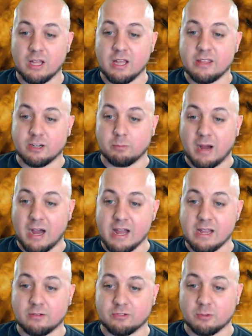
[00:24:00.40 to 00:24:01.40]
they're
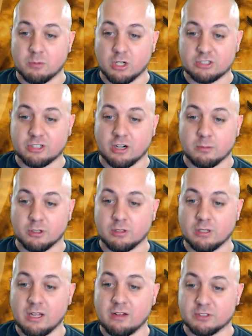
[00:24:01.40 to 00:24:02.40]
buying from Hook Terminal
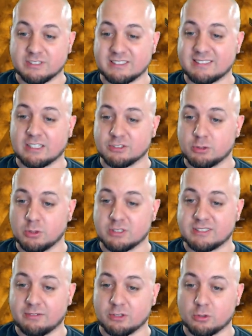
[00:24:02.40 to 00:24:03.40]
for
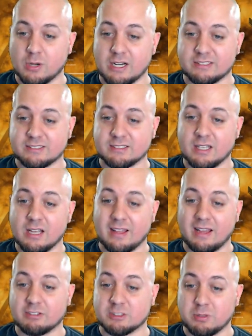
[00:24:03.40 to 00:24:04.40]
6,207 credits. They
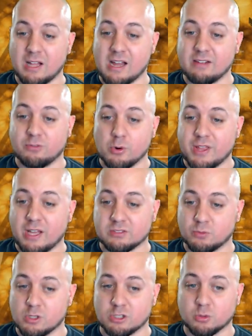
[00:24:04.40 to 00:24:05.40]
have a supply of
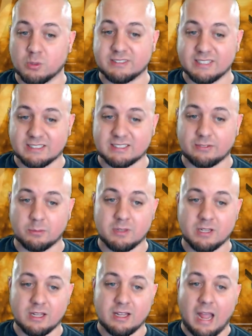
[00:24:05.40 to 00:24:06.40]
4,426 of them,
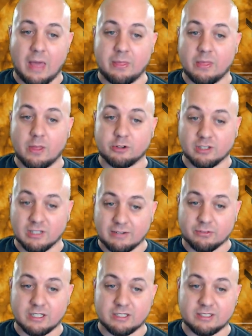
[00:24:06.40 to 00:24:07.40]
and then they're
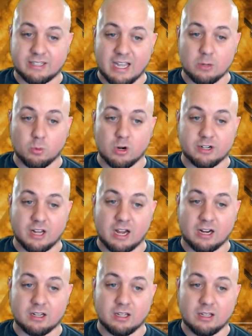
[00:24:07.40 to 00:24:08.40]
delivering to Canwar
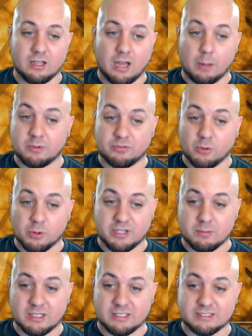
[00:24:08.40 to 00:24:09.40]
Dock up to 14
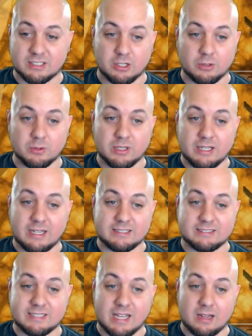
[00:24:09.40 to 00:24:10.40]
minutes ago, and it's
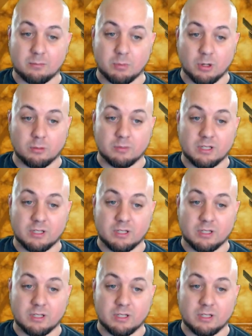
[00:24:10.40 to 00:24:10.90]
saying, boom,